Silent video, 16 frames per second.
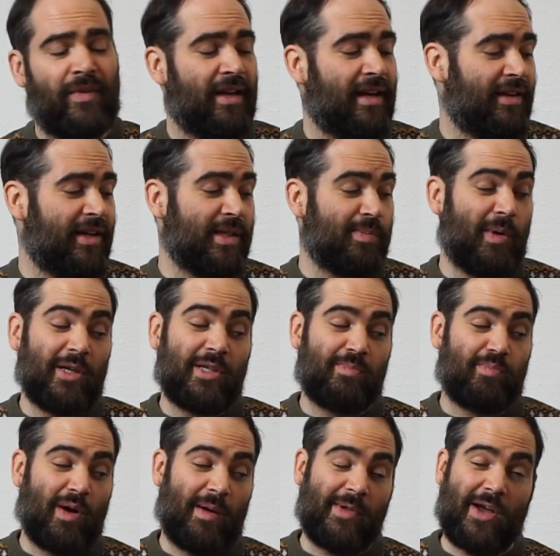Now this part's
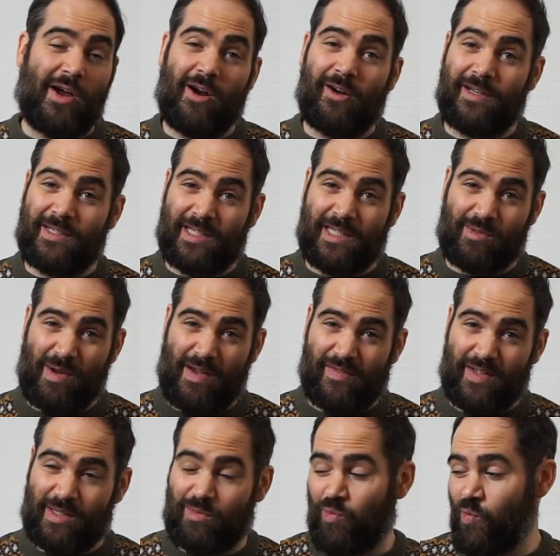probably the hardest because we have
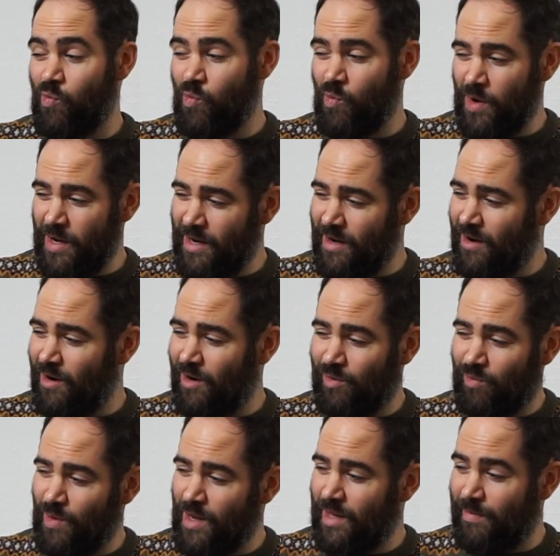this
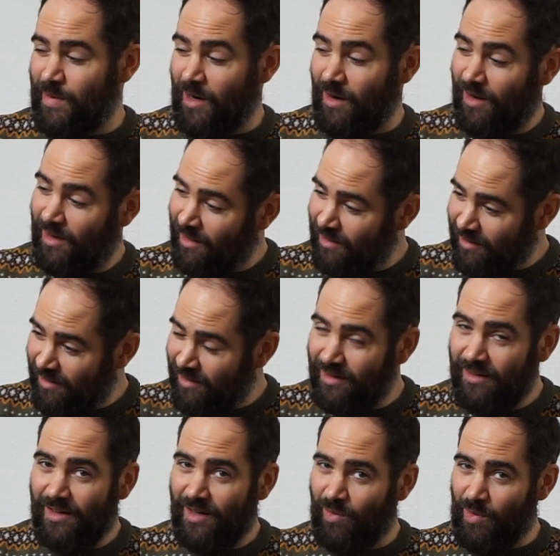weird rhythm here
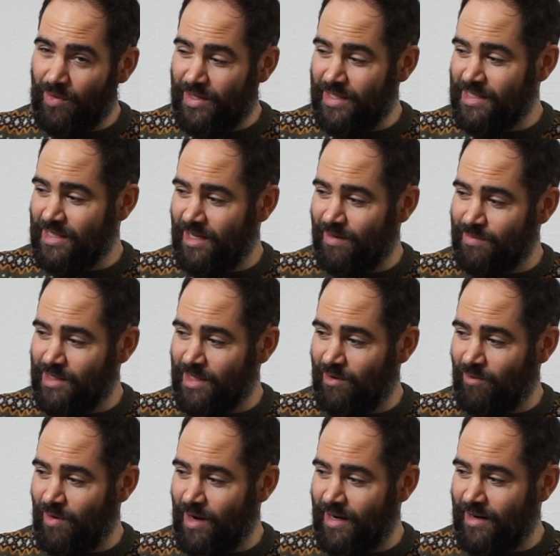where this comes in
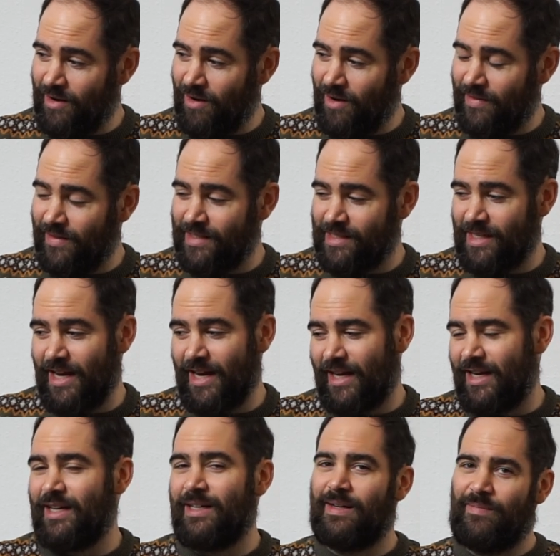right here on this
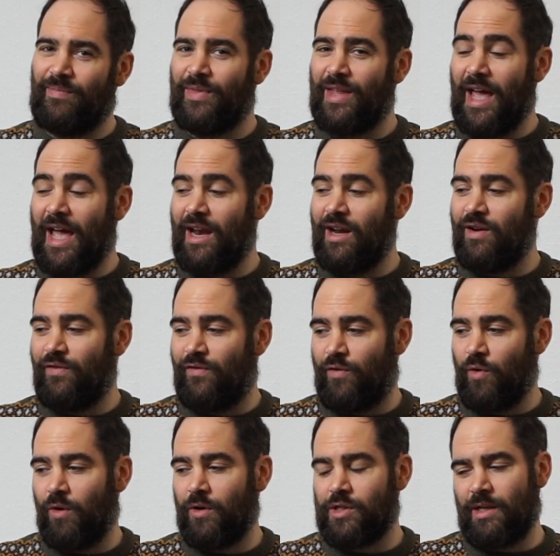like the end of
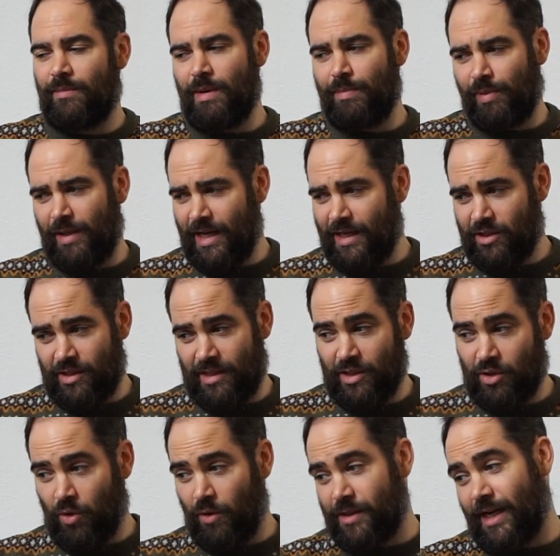4. So let me play just
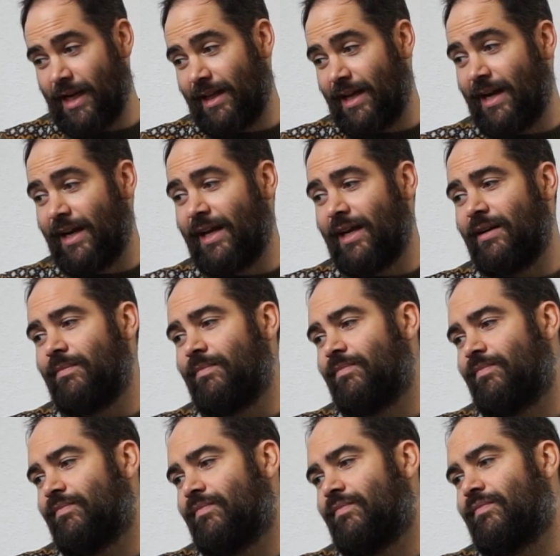this whole second line again.
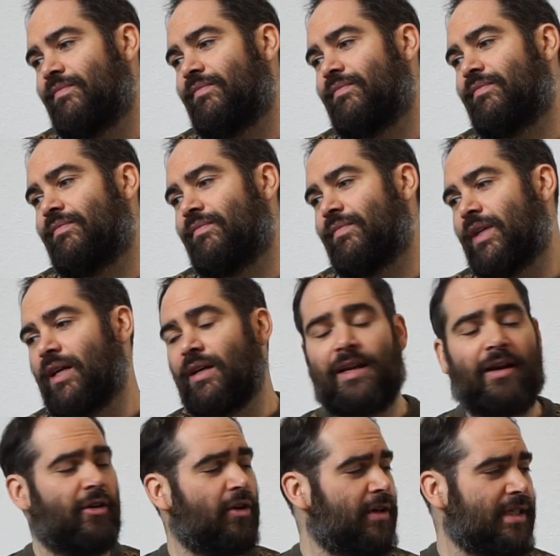
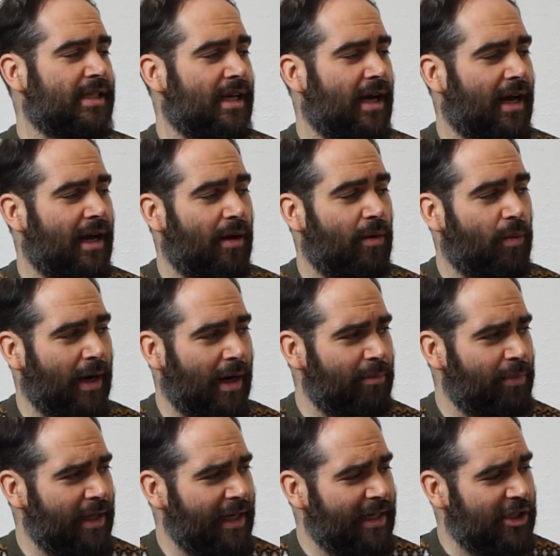Now notice when I'm
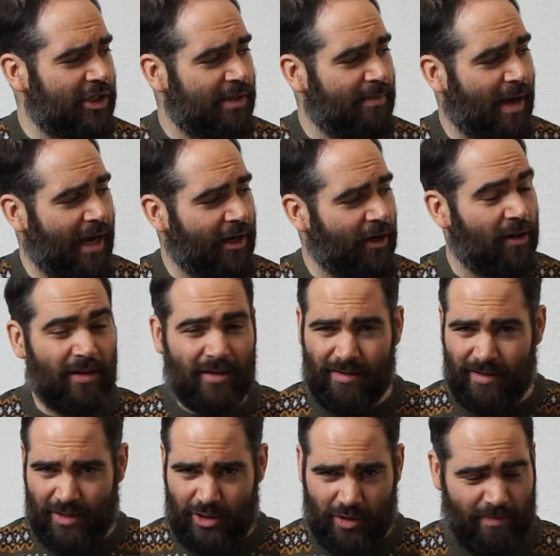playing in G minor,
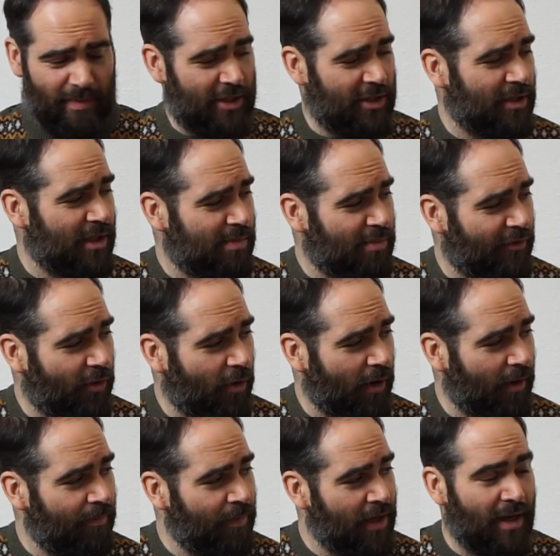I should have mentioned this before,